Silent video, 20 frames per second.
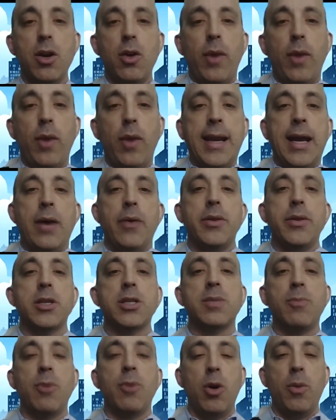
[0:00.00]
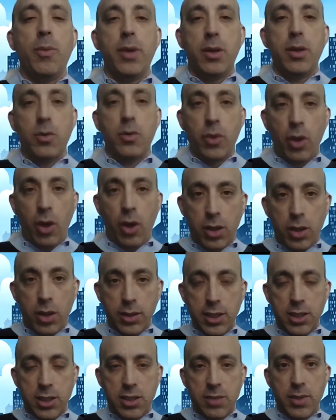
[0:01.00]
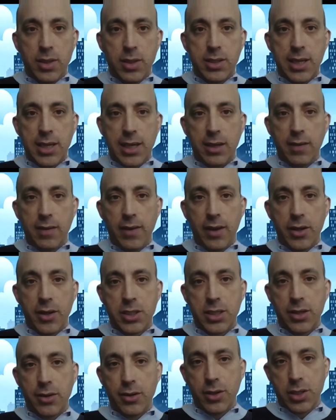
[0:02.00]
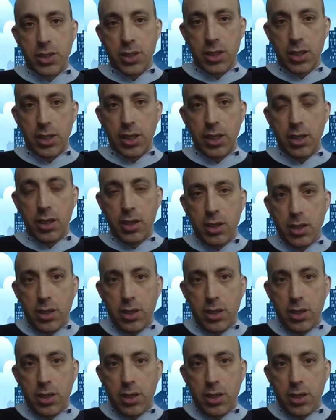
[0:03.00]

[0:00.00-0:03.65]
right now in this moment, we all need to be taking very seriously